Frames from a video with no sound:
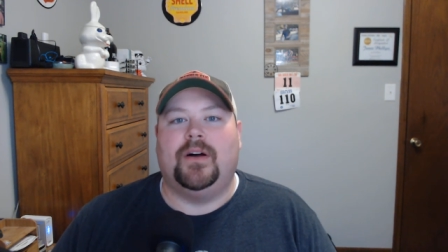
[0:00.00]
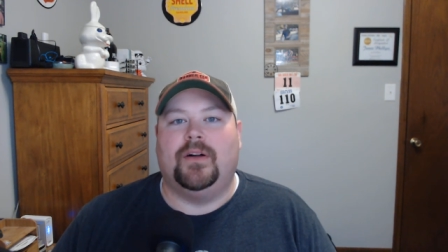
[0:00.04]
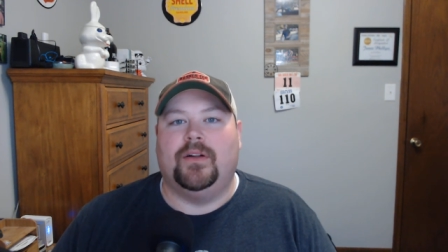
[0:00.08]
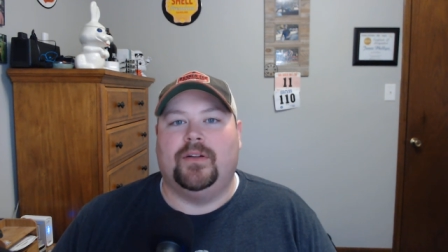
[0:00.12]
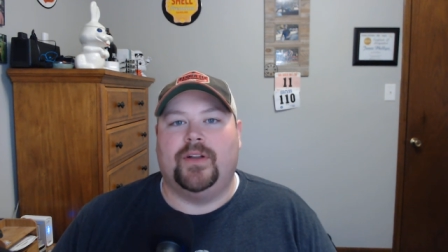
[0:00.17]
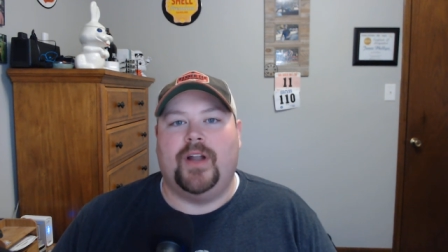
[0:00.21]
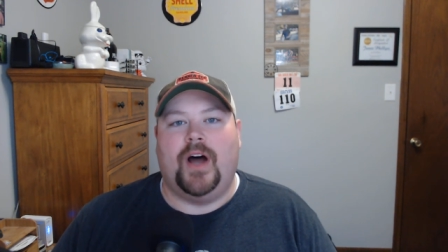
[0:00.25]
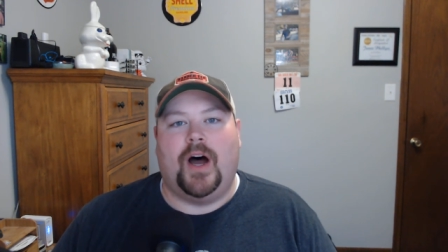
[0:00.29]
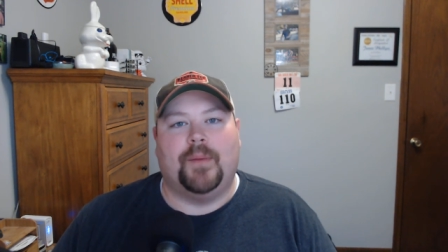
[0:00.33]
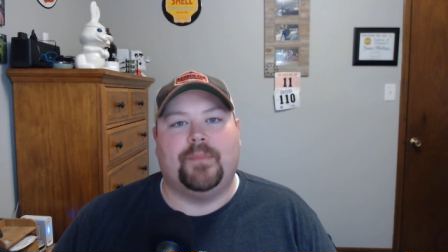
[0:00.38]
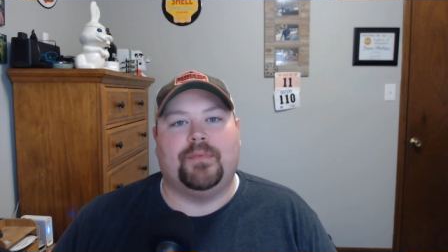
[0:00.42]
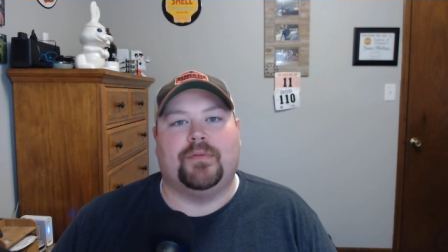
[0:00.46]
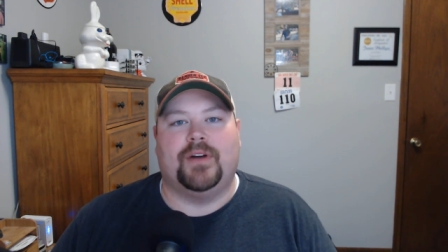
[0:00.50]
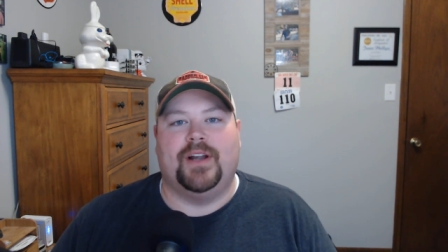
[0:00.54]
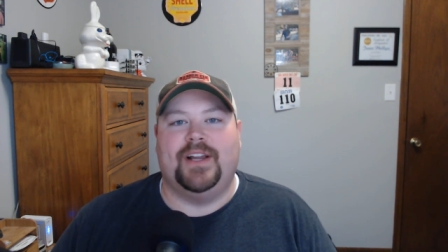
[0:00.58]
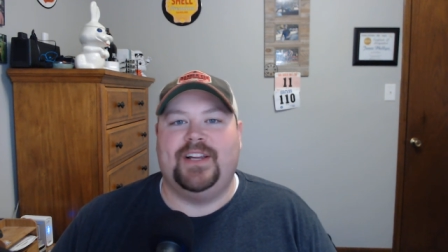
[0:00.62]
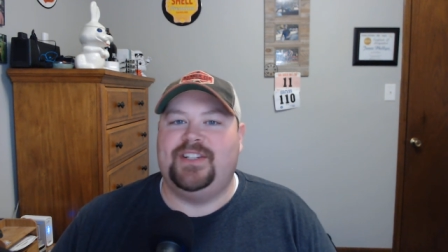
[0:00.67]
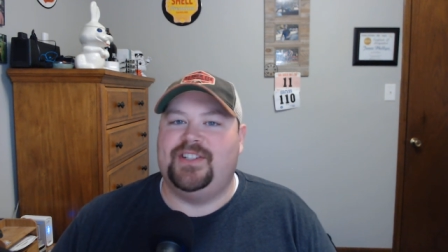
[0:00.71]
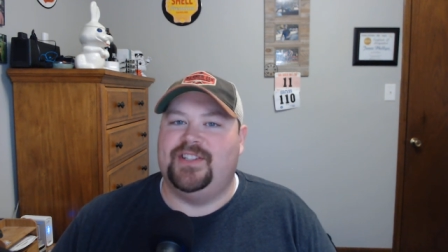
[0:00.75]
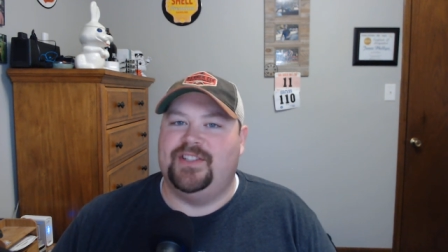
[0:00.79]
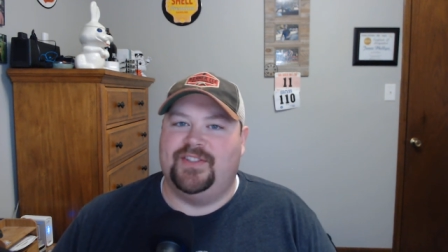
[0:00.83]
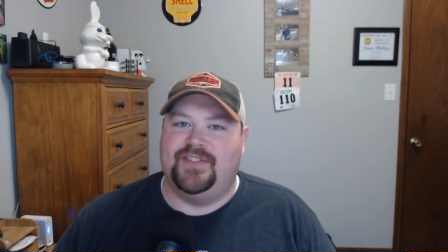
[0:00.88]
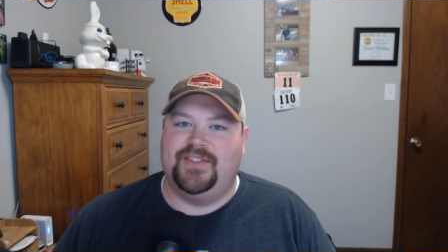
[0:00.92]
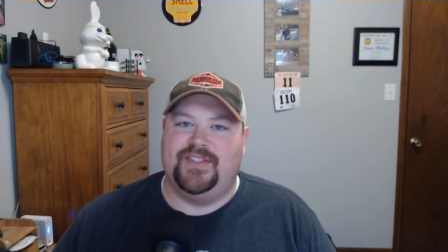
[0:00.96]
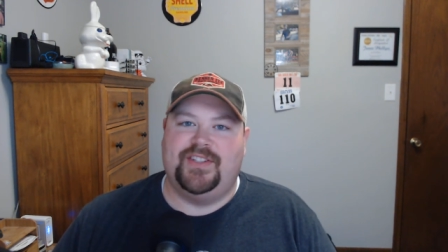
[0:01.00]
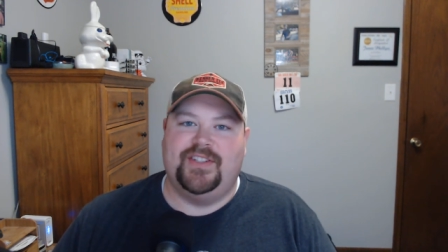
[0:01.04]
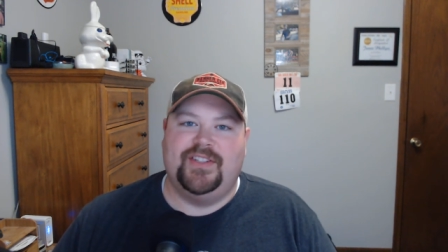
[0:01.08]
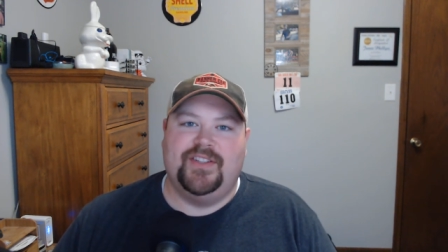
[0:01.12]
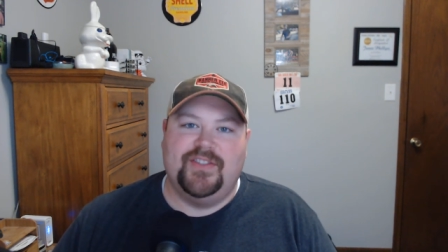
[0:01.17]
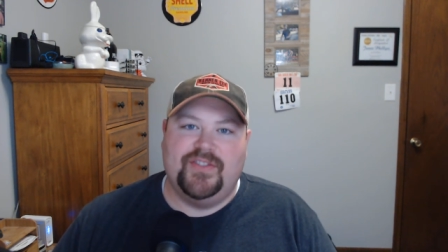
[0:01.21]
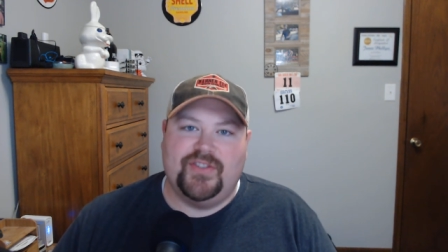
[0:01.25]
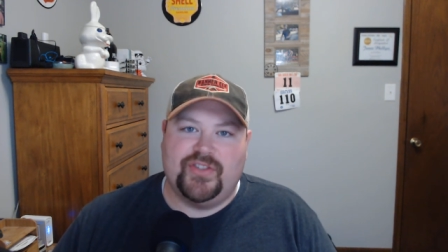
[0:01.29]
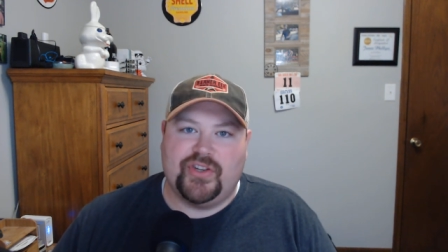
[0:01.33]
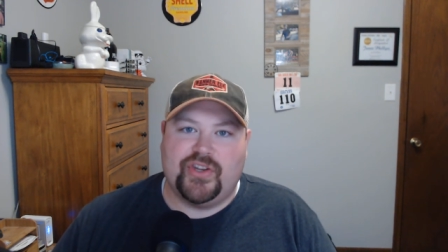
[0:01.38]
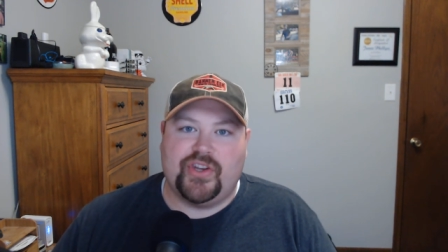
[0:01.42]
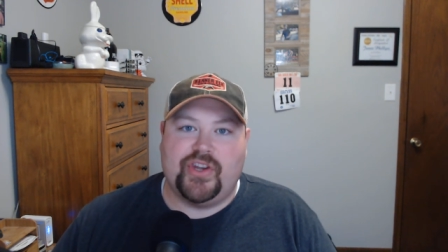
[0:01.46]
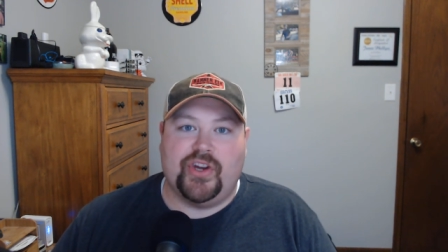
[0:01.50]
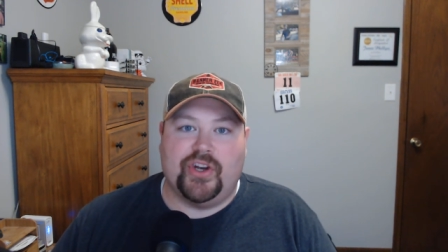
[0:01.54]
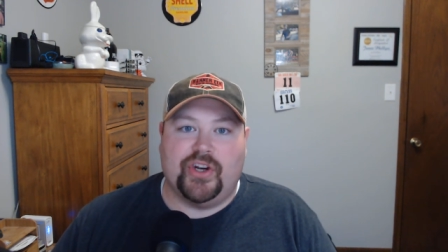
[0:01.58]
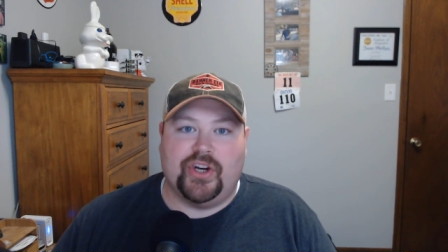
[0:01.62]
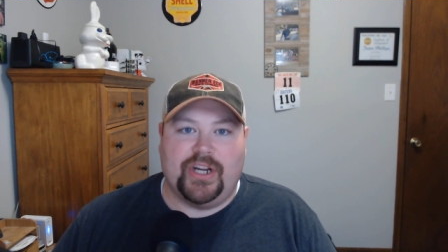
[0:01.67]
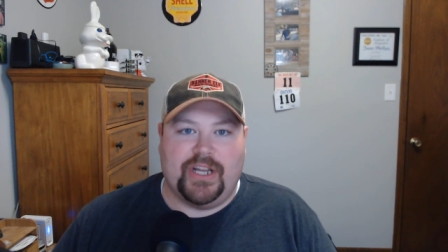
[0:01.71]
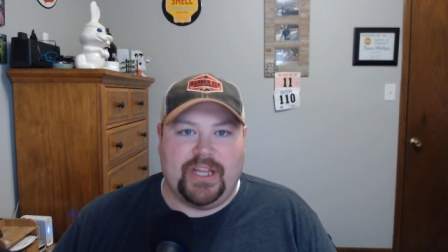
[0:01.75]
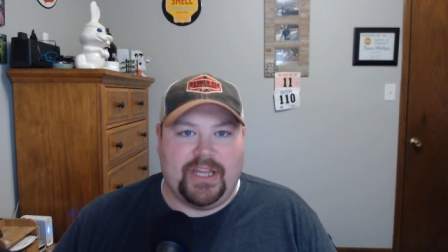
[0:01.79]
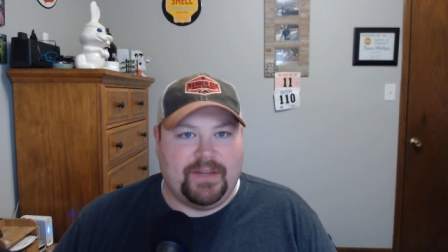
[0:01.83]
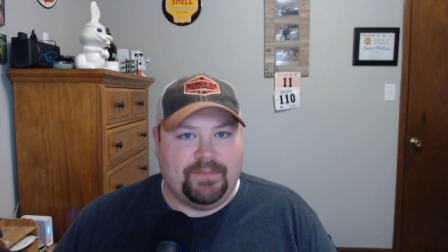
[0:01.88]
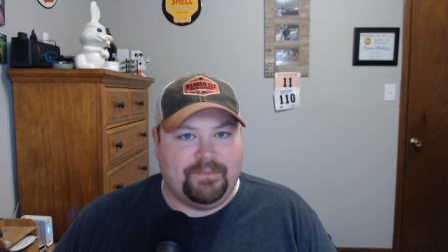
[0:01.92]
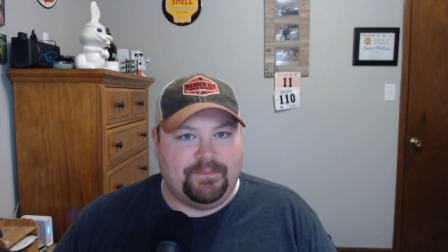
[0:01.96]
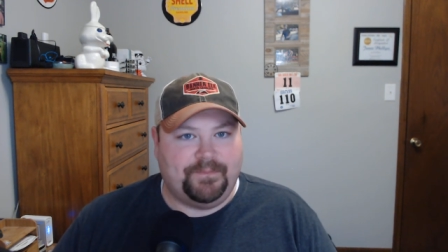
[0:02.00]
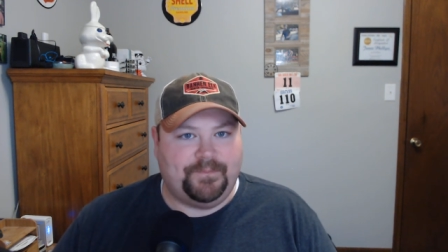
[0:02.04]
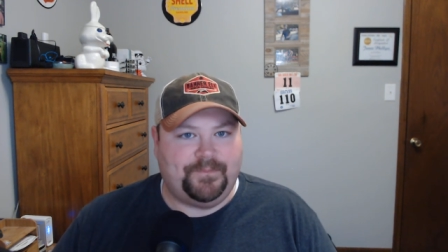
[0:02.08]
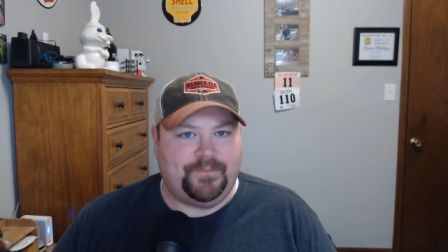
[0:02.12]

on operations, security,